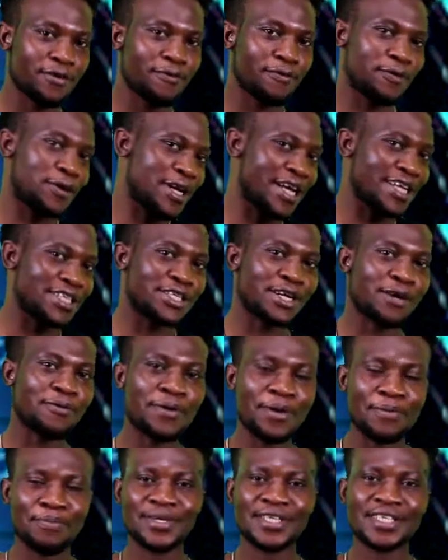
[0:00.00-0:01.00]
for Nigeria
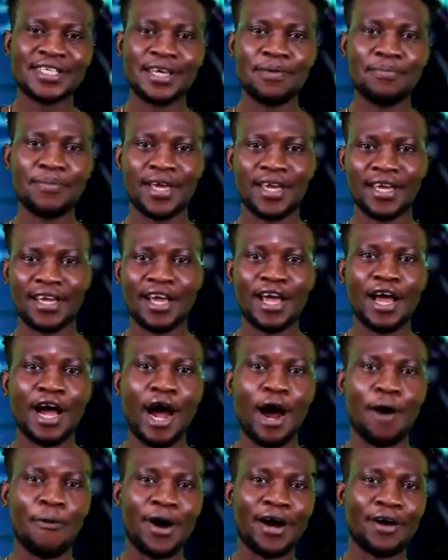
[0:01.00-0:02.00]
when be say me
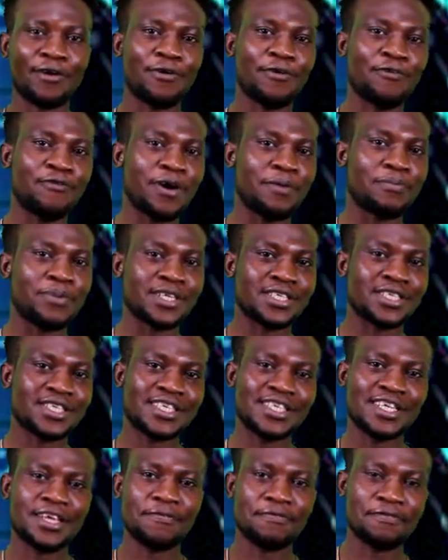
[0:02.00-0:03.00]
our government
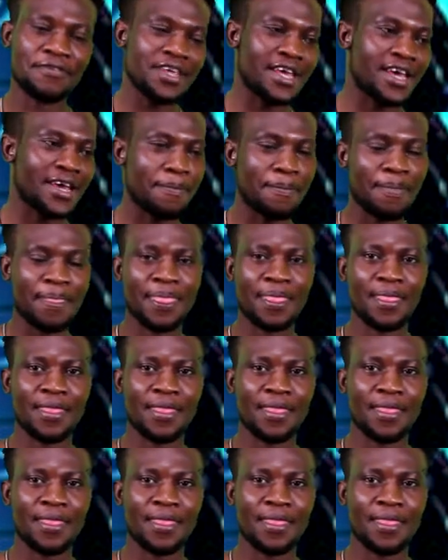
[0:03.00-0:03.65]
still dey fear.